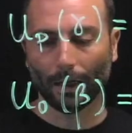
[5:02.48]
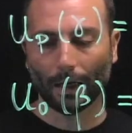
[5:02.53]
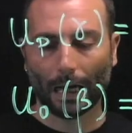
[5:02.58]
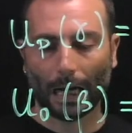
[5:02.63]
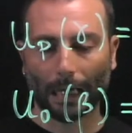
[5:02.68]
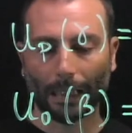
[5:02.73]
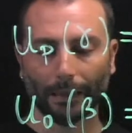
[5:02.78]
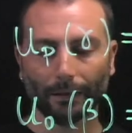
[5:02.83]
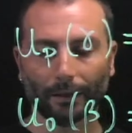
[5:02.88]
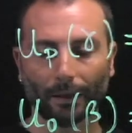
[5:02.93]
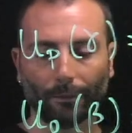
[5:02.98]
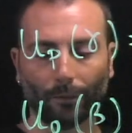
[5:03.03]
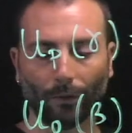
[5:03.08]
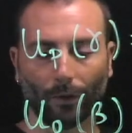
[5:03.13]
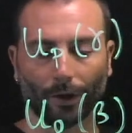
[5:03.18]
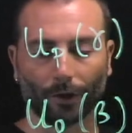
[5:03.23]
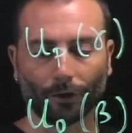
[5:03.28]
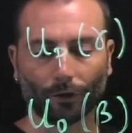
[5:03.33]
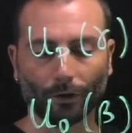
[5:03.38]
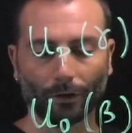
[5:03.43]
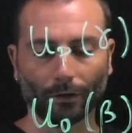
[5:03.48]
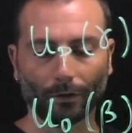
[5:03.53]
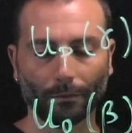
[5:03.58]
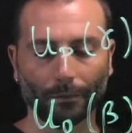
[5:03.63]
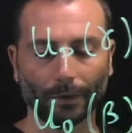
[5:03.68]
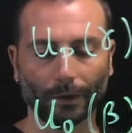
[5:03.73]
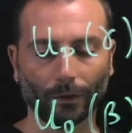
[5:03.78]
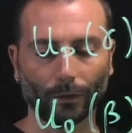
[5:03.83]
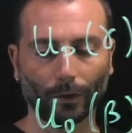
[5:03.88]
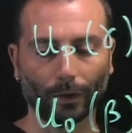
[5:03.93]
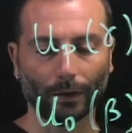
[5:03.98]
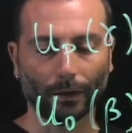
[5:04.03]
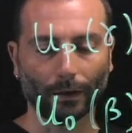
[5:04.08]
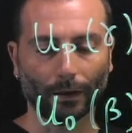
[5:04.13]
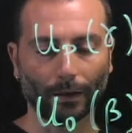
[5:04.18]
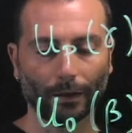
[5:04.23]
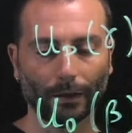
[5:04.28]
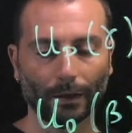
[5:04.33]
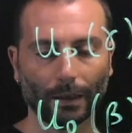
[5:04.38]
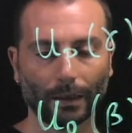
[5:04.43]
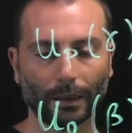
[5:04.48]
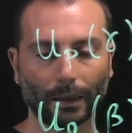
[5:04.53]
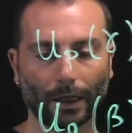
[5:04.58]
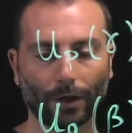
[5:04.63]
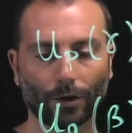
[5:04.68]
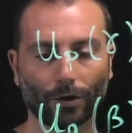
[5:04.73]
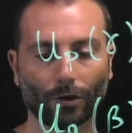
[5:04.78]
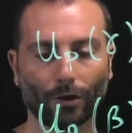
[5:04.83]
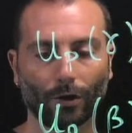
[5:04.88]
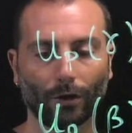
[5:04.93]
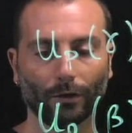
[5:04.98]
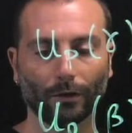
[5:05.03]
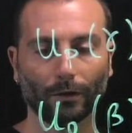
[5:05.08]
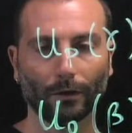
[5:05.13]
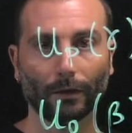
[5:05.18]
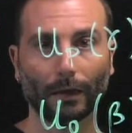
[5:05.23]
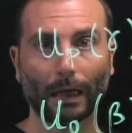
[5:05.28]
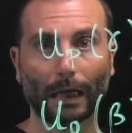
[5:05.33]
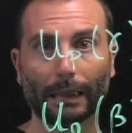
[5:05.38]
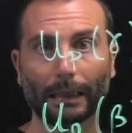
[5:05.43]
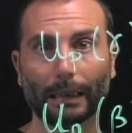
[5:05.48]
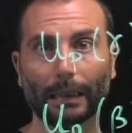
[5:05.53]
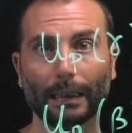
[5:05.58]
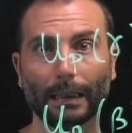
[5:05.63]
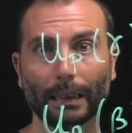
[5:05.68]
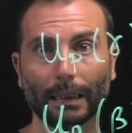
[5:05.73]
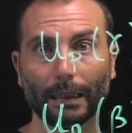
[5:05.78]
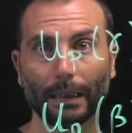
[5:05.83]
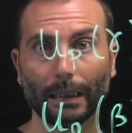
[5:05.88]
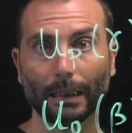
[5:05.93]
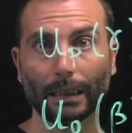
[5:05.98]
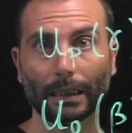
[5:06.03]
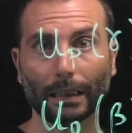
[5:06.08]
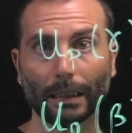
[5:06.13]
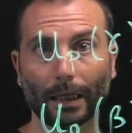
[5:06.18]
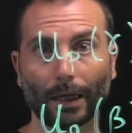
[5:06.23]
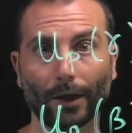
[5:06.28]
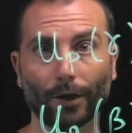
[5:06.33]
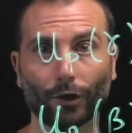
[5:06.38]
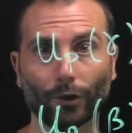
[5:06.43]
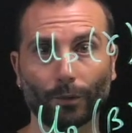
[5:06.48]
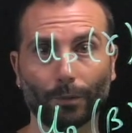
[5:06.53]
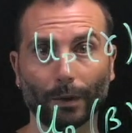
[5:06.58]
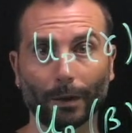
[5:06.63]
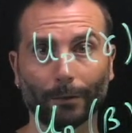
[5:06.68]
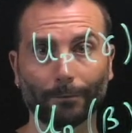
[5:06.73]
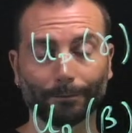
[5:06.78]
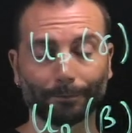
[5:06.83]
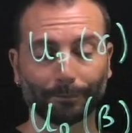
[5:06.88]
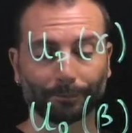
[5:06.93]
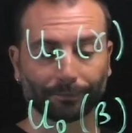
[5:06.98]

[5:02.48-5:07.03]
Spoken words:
an interpolation between this H0 and this HP.